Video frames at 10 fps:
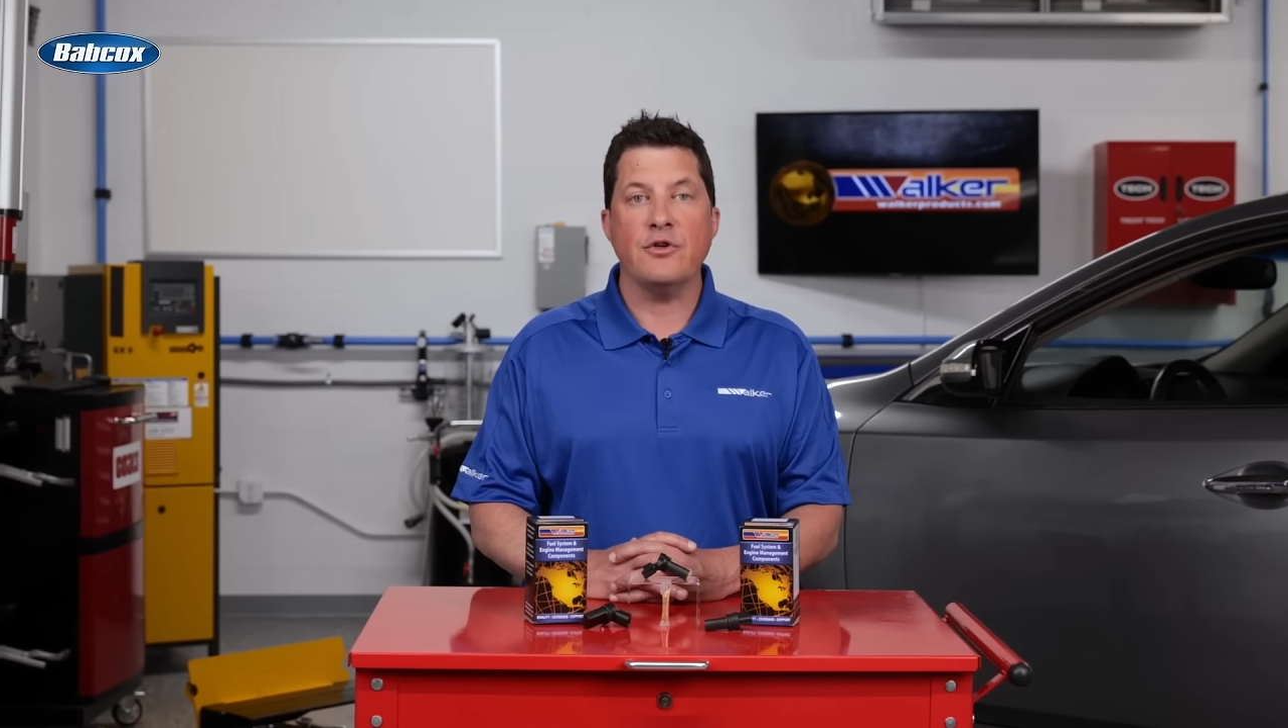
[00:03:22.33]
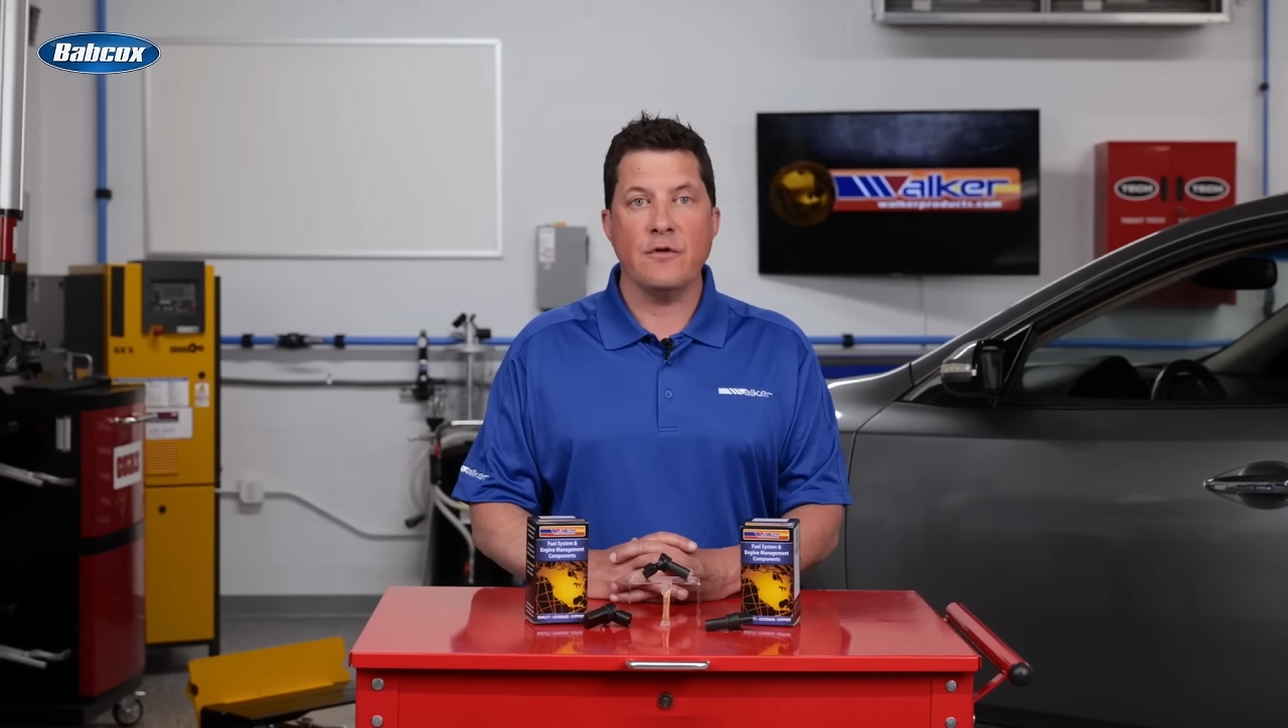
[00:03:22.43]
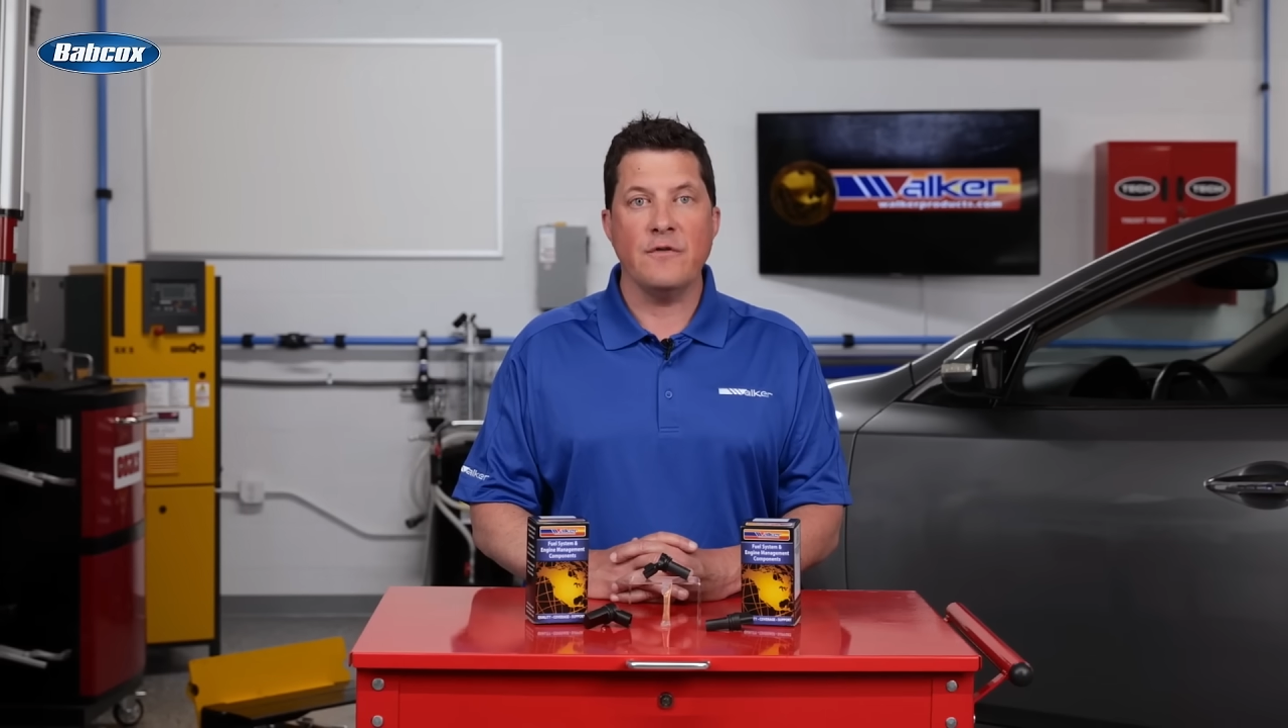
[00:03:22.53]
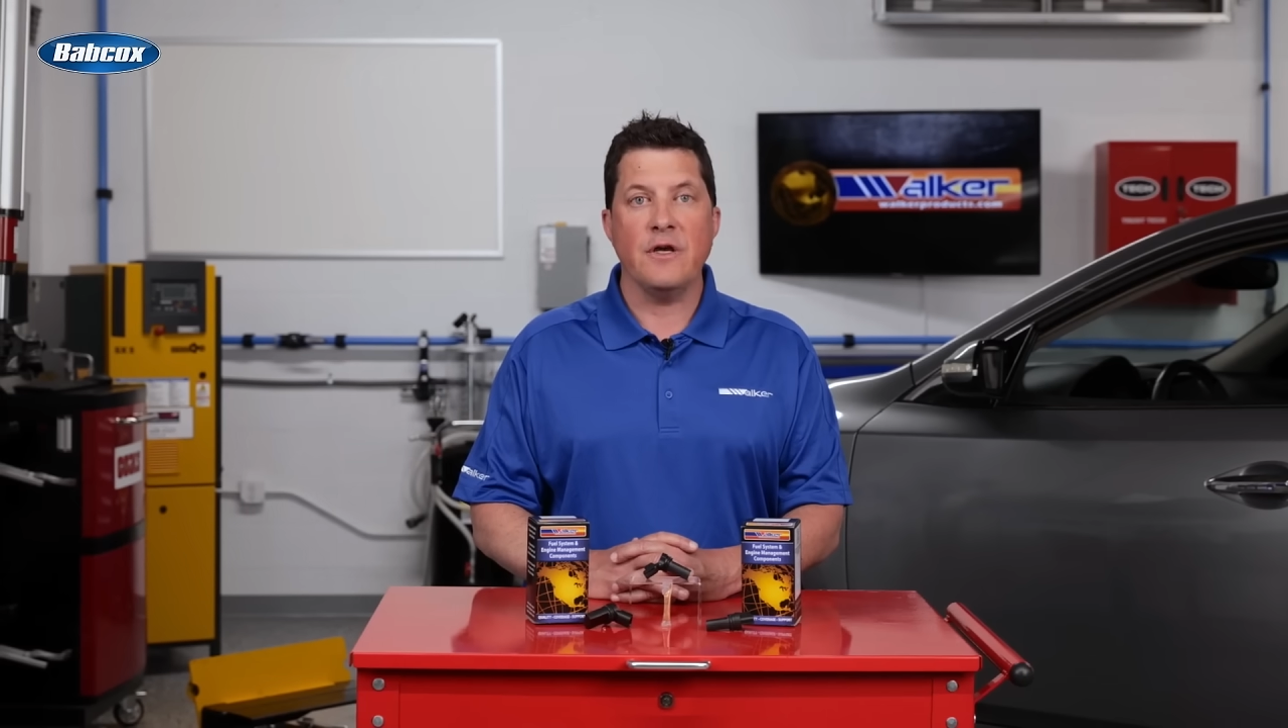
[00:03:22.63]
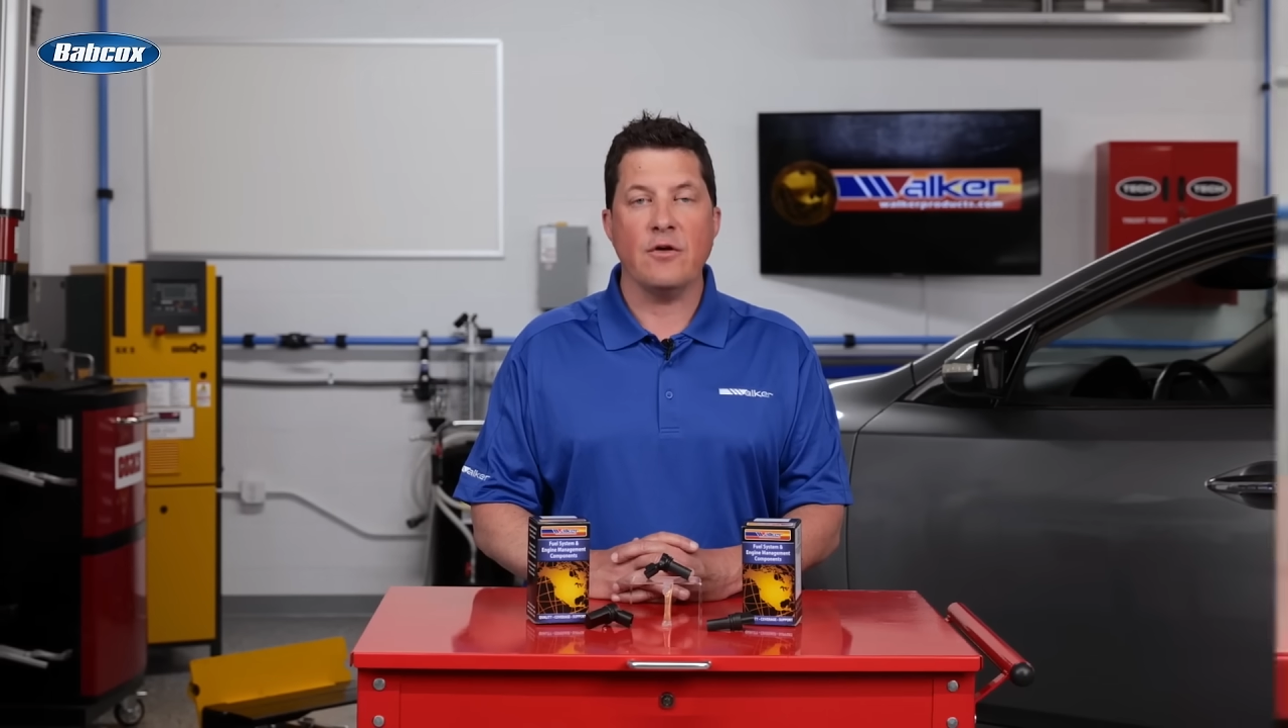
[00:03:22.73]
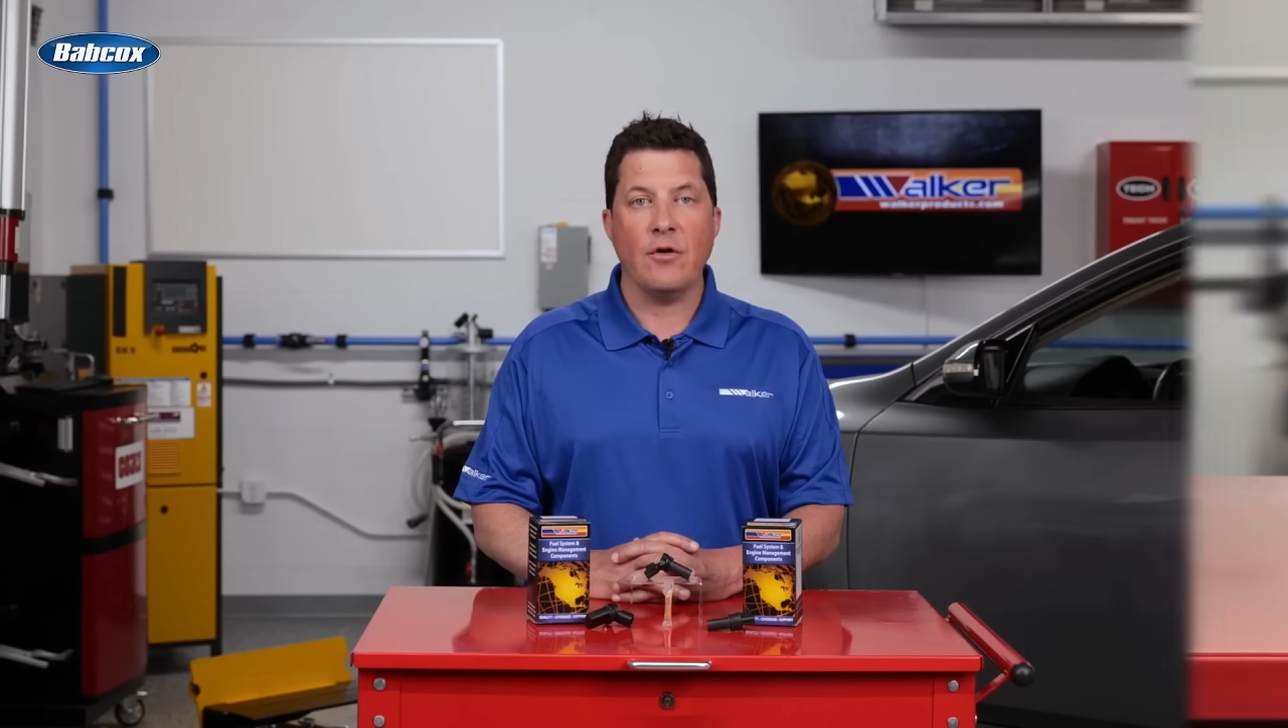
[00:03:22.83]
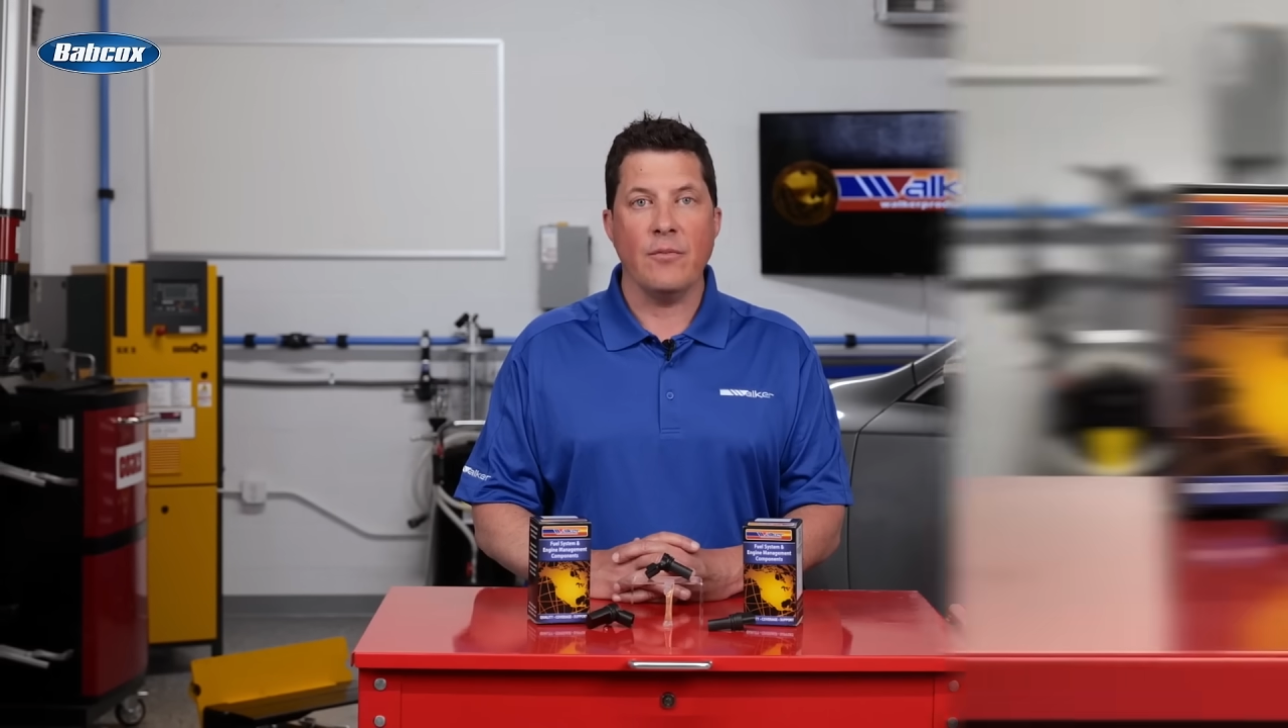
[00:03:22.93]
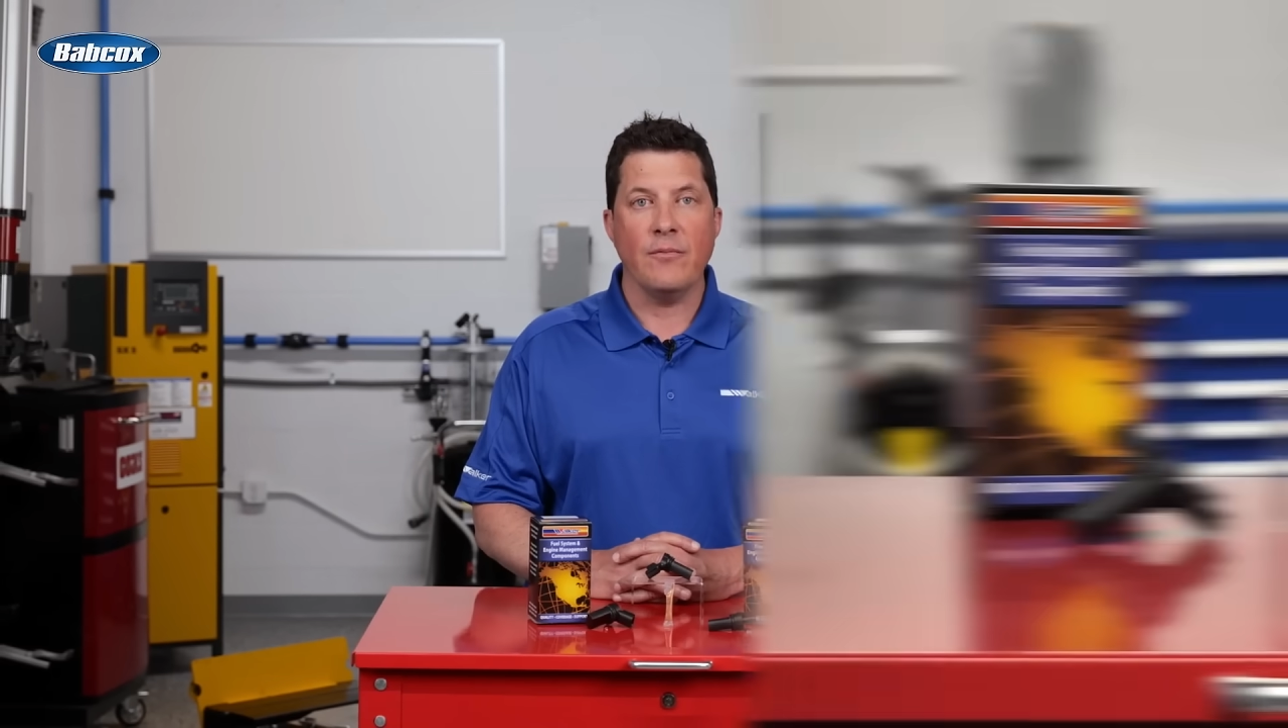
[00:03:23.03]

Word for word: your vehicle.